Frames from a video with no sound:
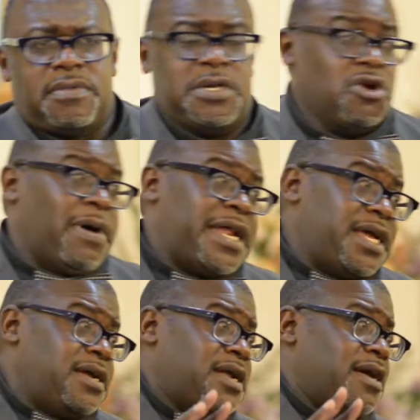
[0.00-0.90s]
Nobody
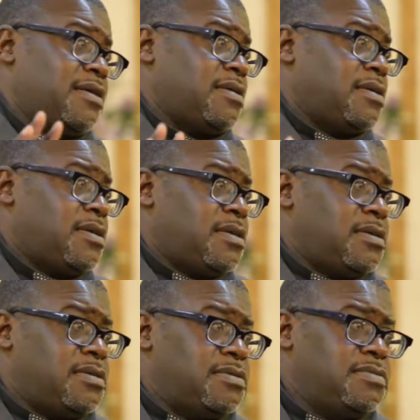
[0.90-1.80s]
here now.
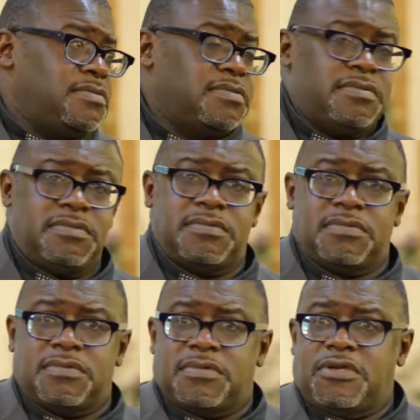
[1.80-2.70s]

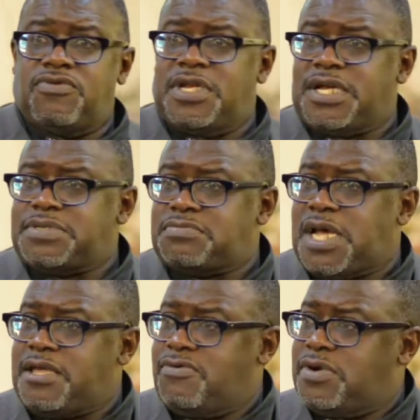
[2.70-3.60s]
You want to look up
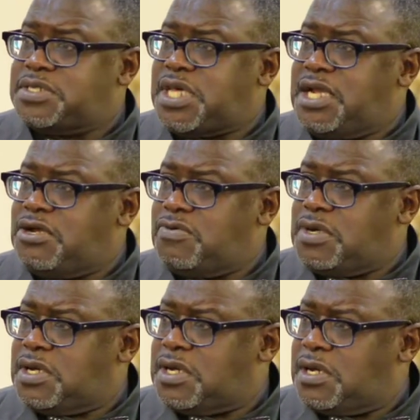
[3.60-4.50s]
somebody, you want to say, you know
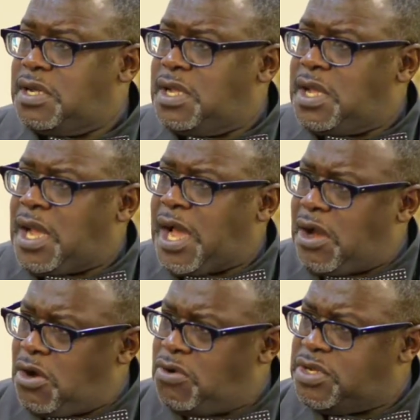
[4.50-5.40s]
what,
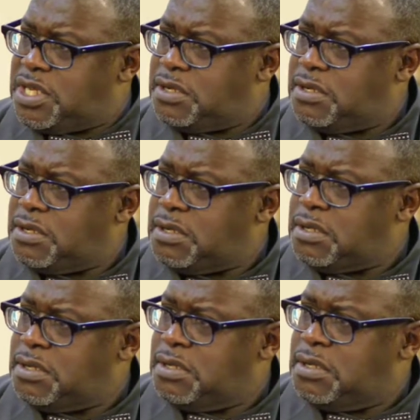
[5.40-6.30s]
how old are you?
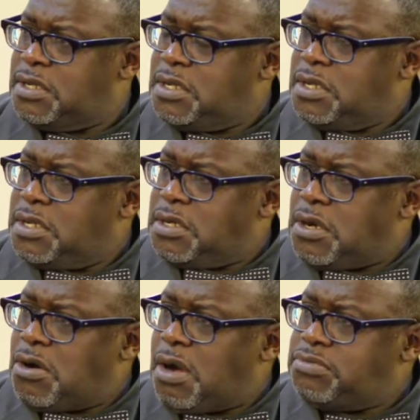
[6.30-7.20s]

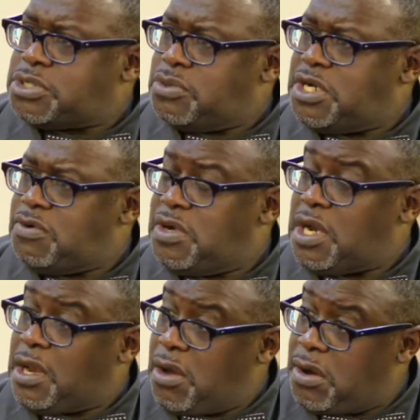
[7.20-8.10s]
Oh, I'm
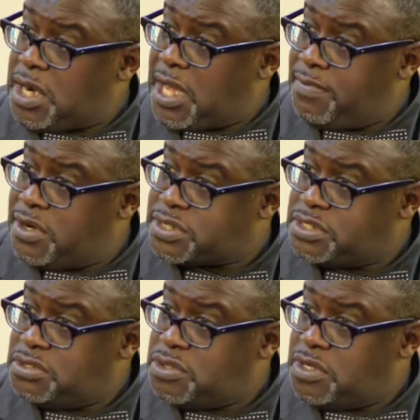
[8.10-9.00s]
21. Lord, have mercy.
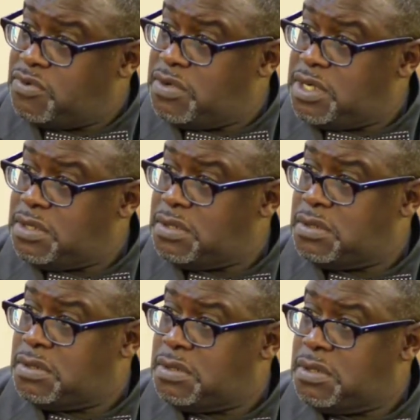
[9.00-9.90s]
You're 21.
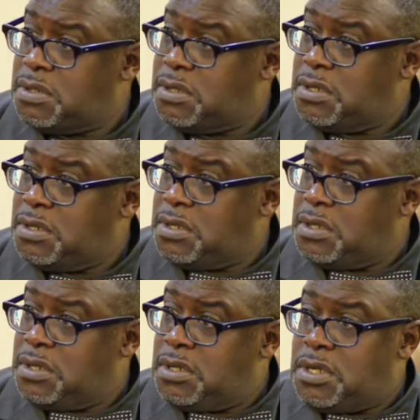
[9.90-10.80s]

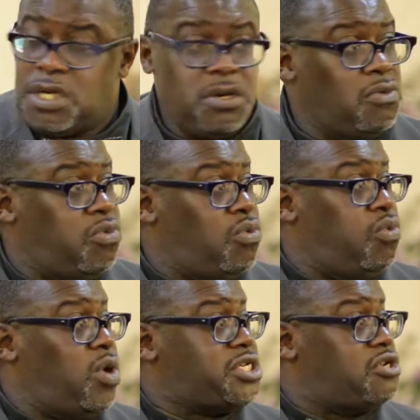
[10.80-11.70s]
You know,
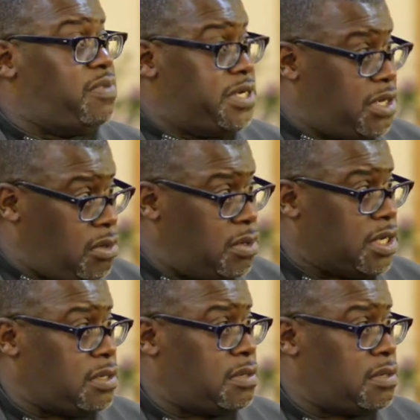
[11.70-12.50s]
what you been doing?